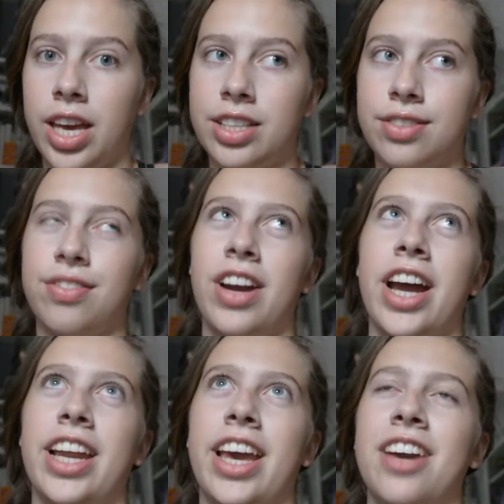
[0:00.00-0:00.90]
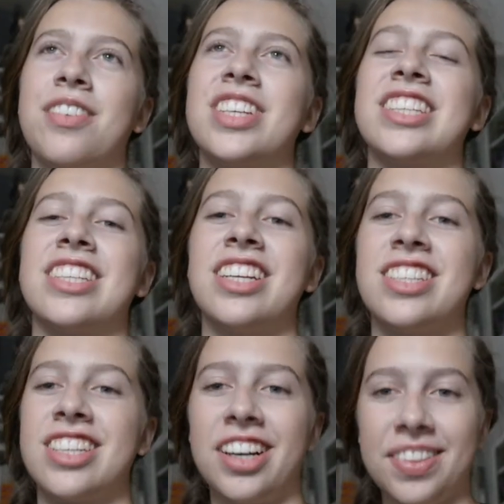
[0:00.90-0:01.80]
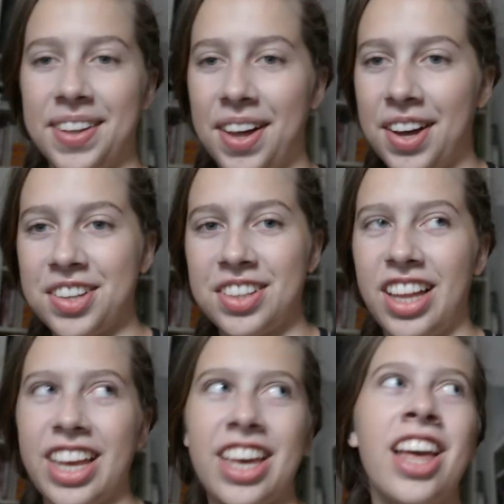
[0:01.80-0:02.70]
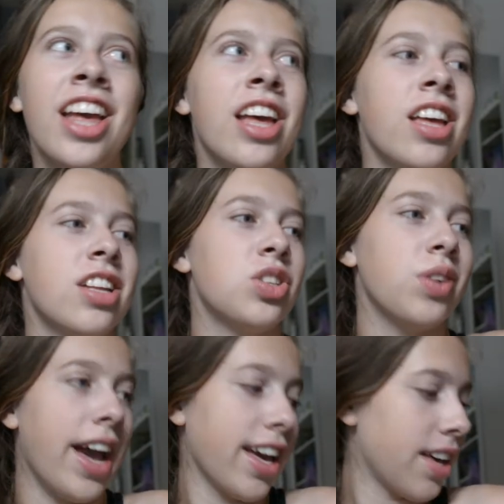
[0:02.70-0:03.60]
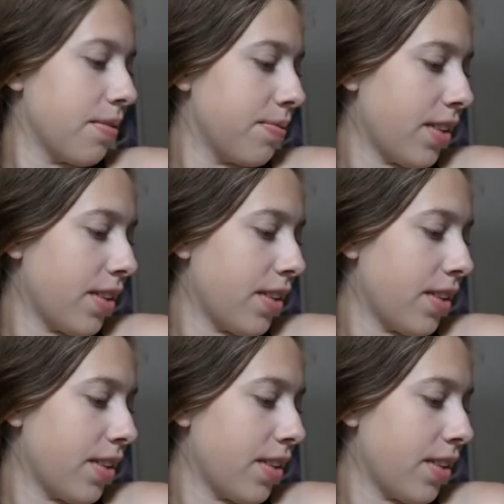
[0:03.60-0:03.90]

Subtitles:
It's Friday. It was such a long, like, trek.